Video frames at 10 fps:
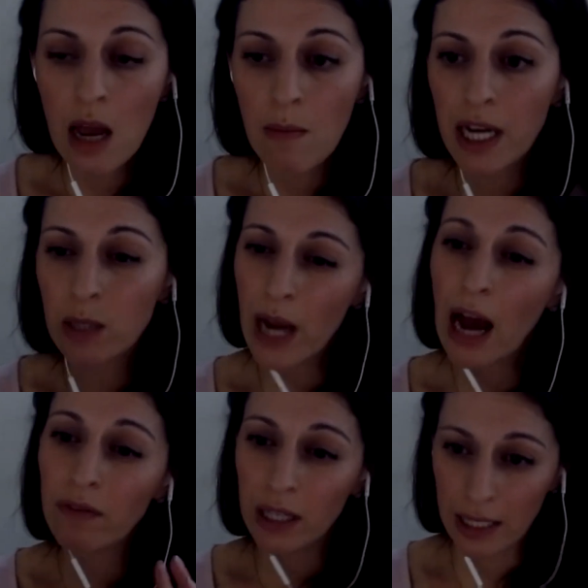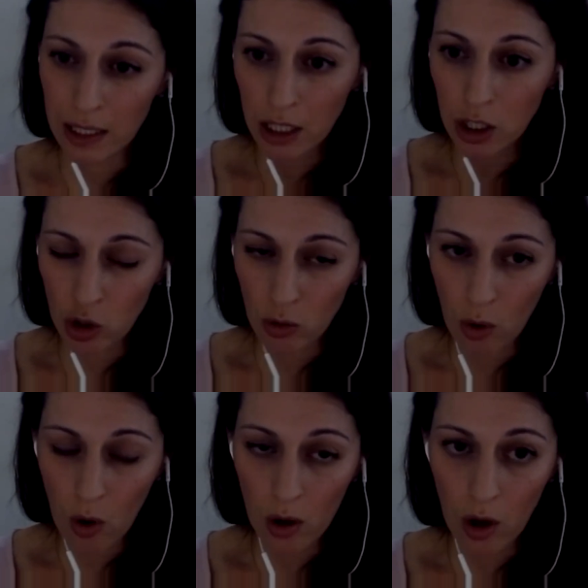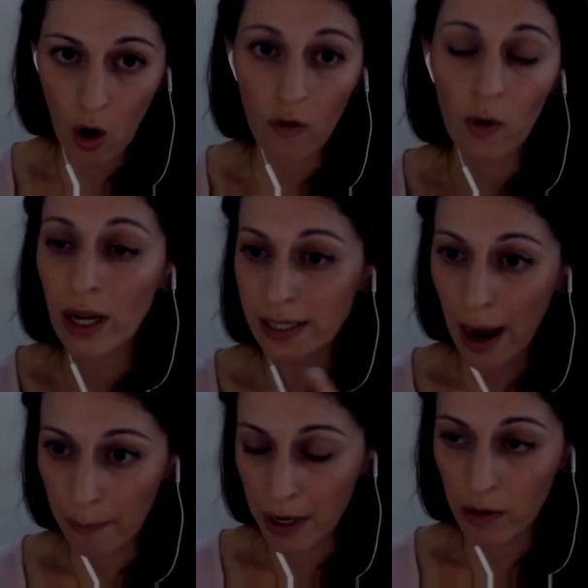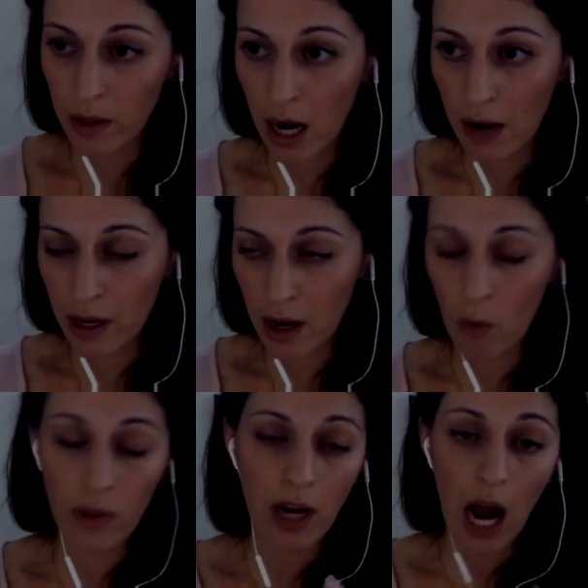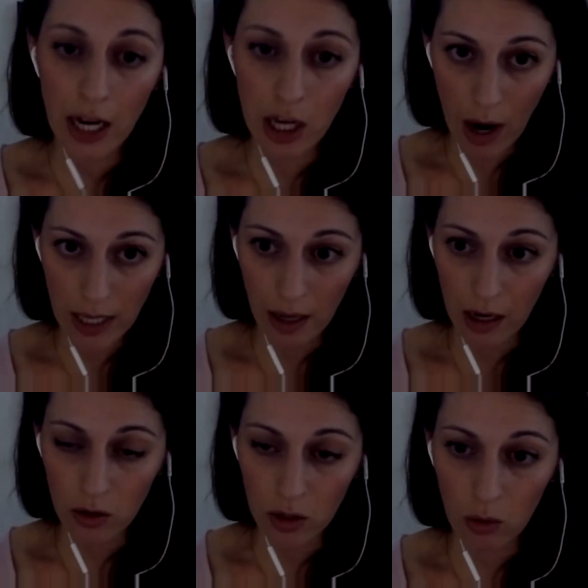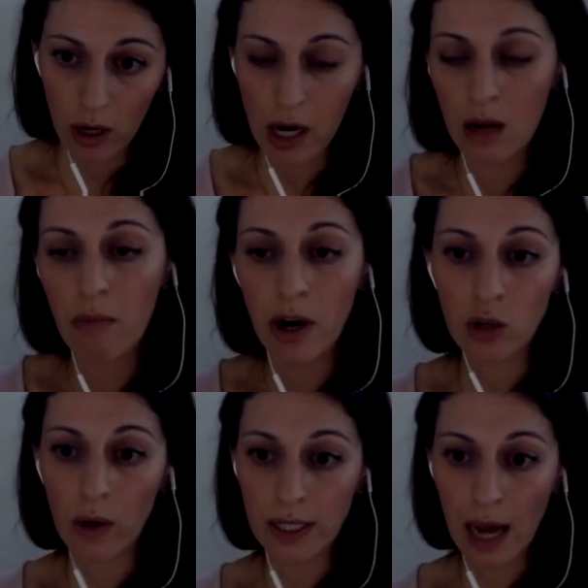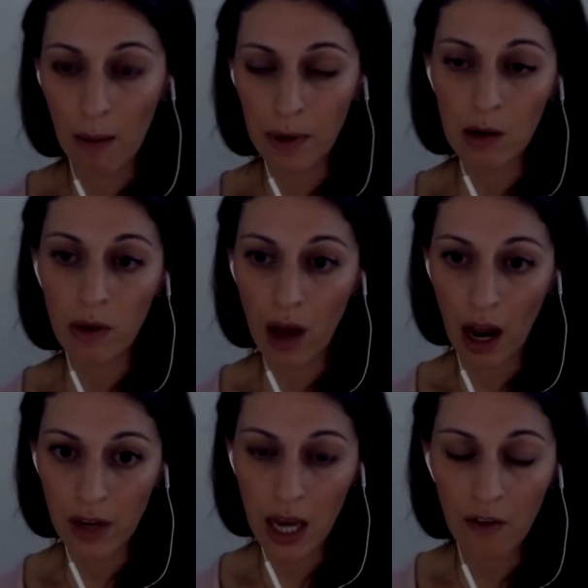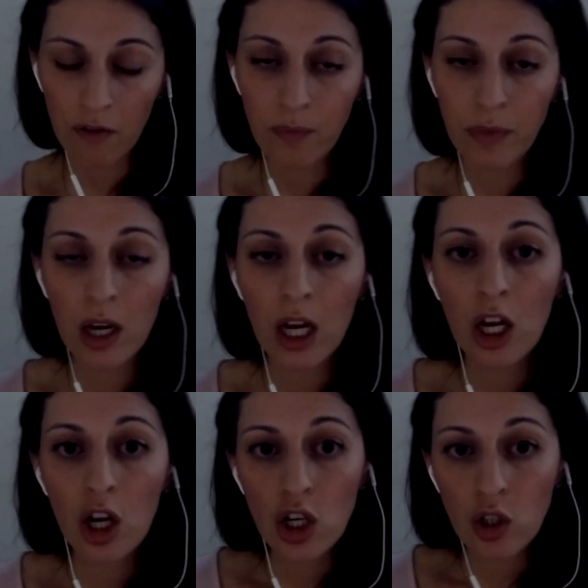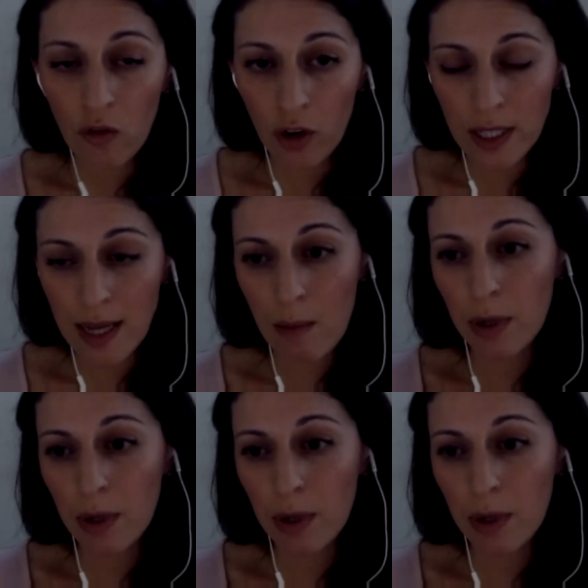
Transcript: because we have less control over what's happening with an IUI cycle, compared to what's happening with IVF. For example,